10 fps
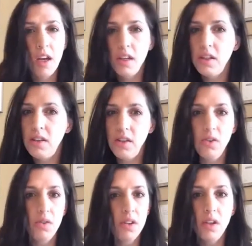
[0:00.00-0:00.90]

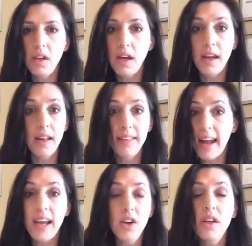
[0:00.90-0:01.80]
you that
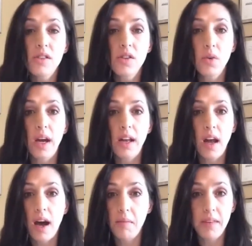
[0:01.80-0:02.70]
I couldn't do it,
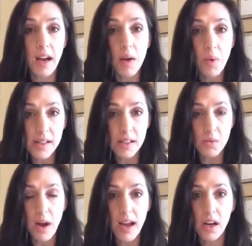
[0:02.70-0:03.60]
um, that I wasn't a
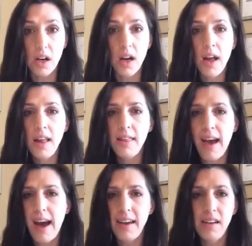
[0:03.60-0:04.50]
writer,
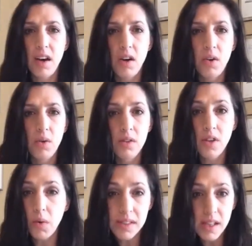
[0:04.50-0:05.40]
that you know,
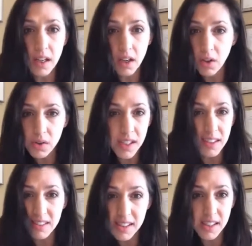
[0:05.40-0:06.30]
no one's gonna who's gonna
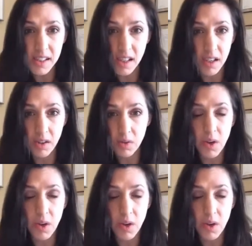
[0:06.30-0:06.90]
listen to you.